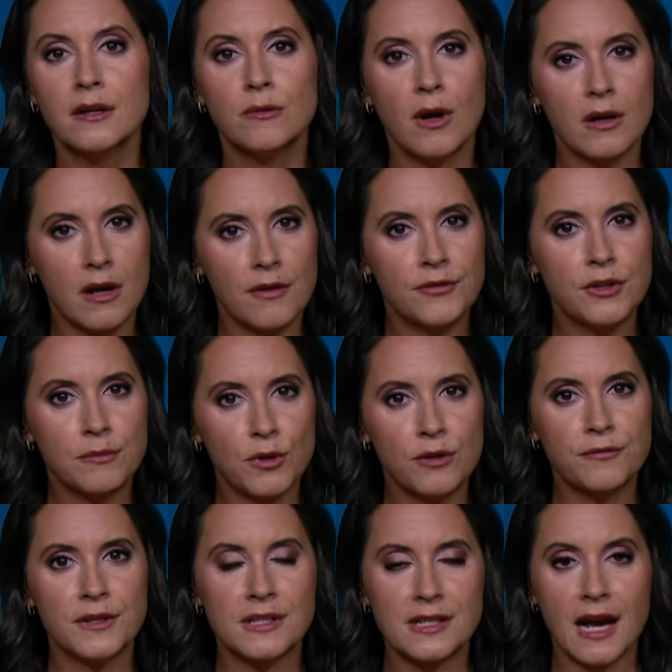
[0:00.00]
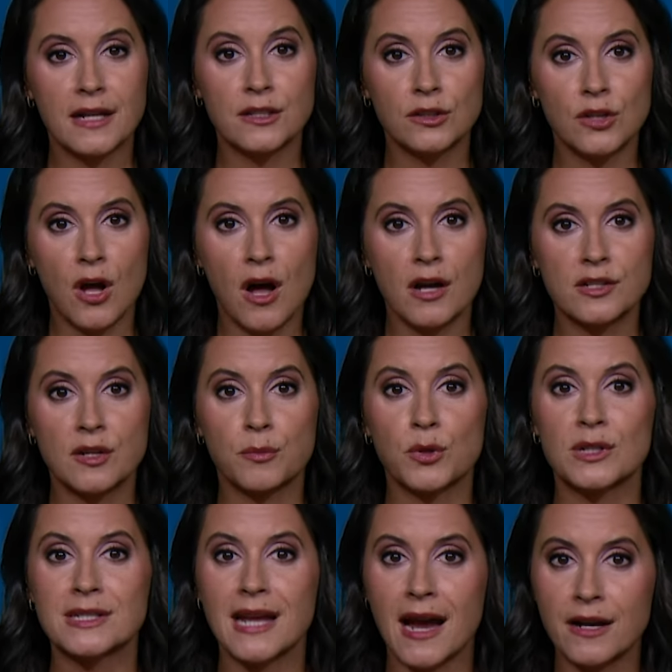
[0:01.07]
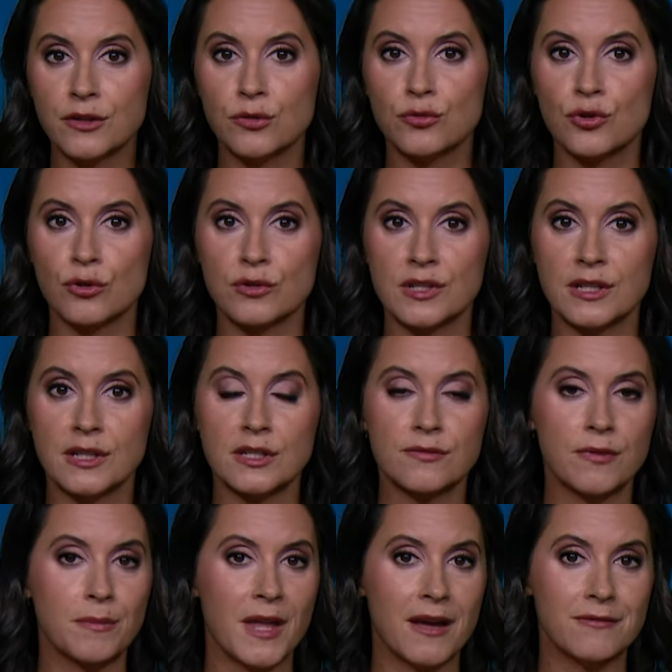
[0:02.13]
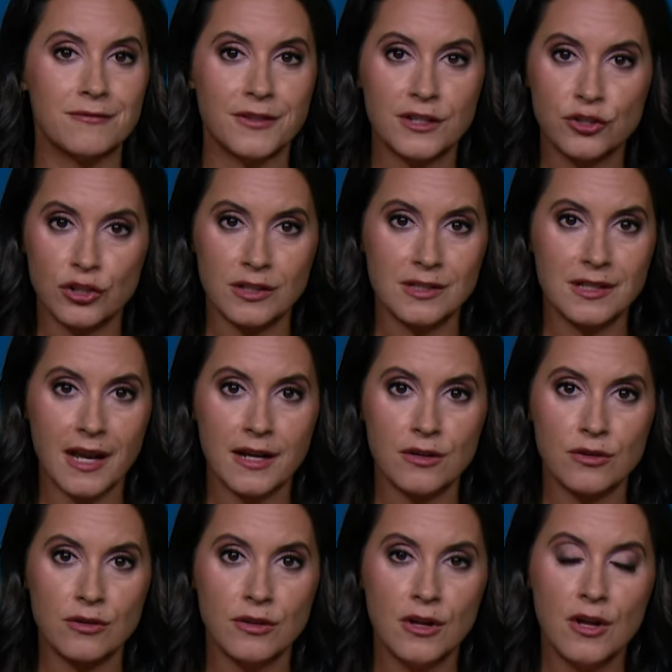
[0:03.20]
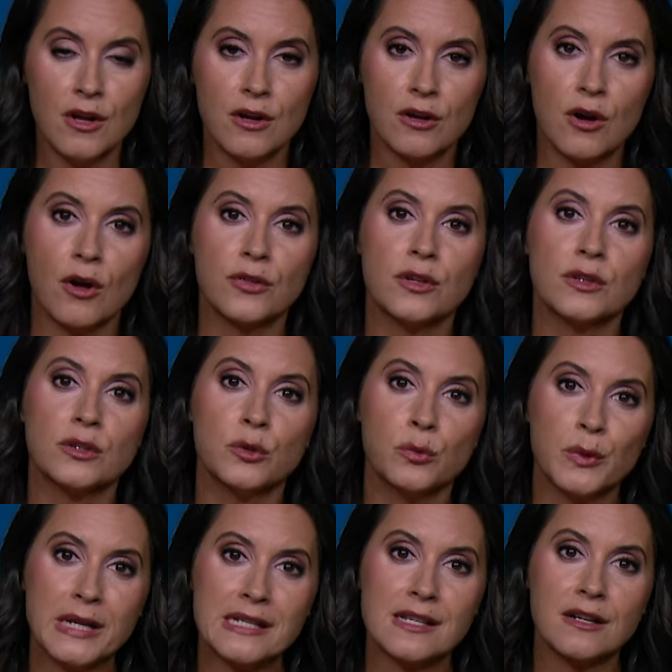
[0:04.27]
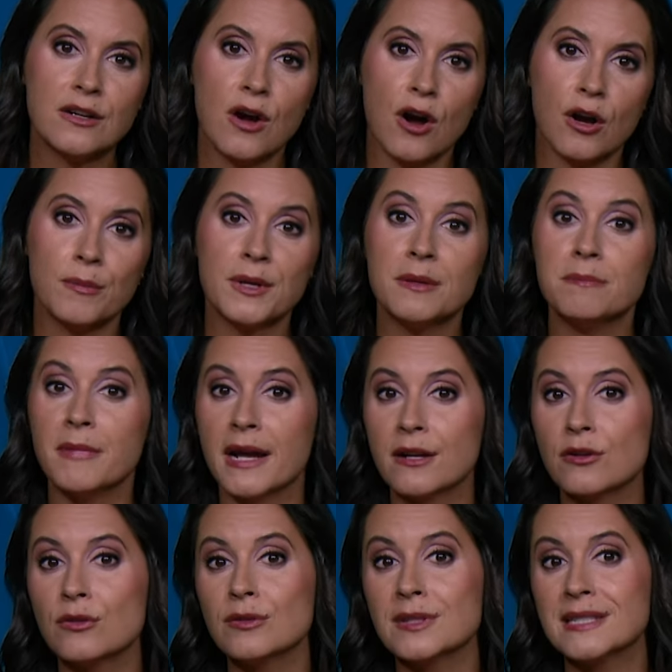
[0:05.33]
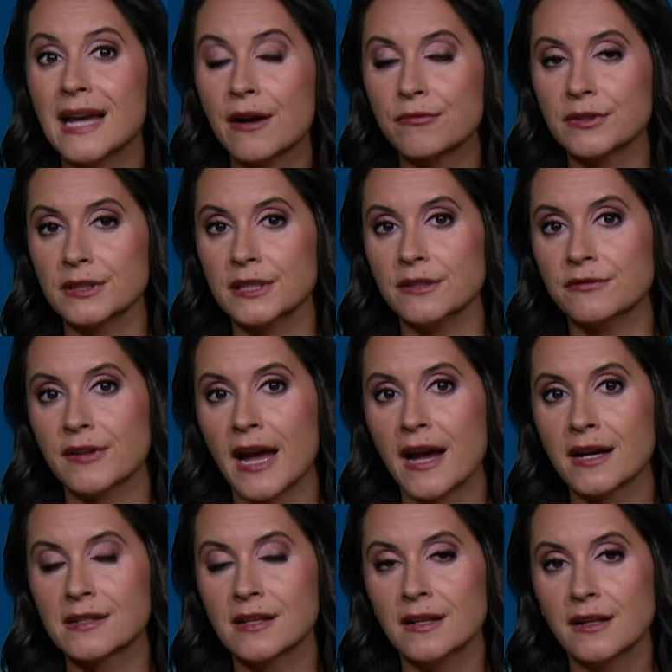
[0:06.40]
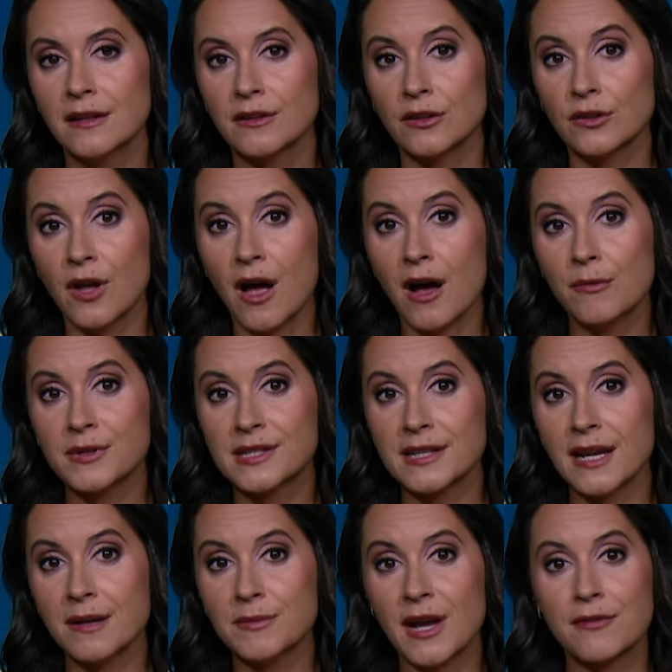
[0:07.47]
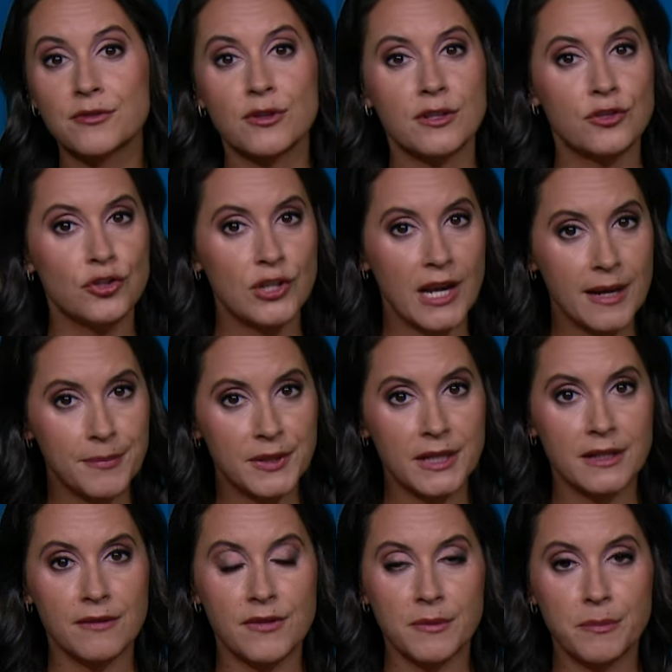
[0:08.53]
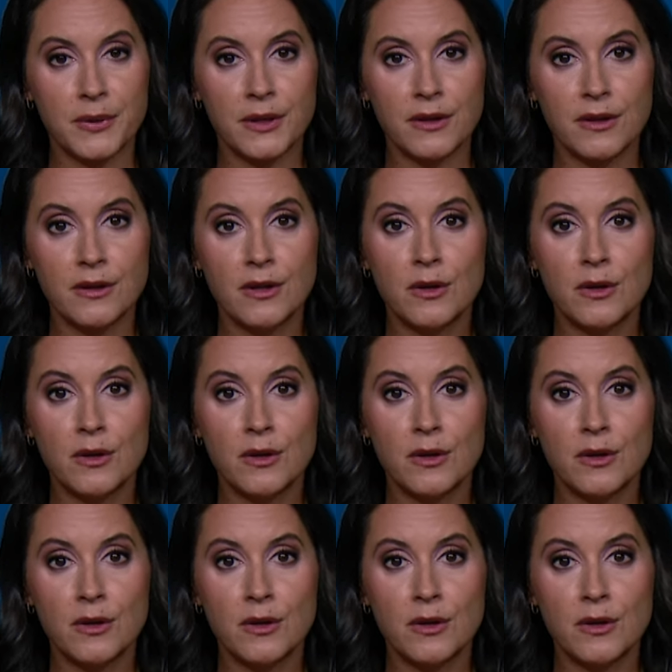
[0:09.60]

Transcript: While Governor Murphy signed a law to protect New Jerseyans from that vicious cycle called the Louisa Carman Medical Debt Relief Act, the law was named after the champion of the bill,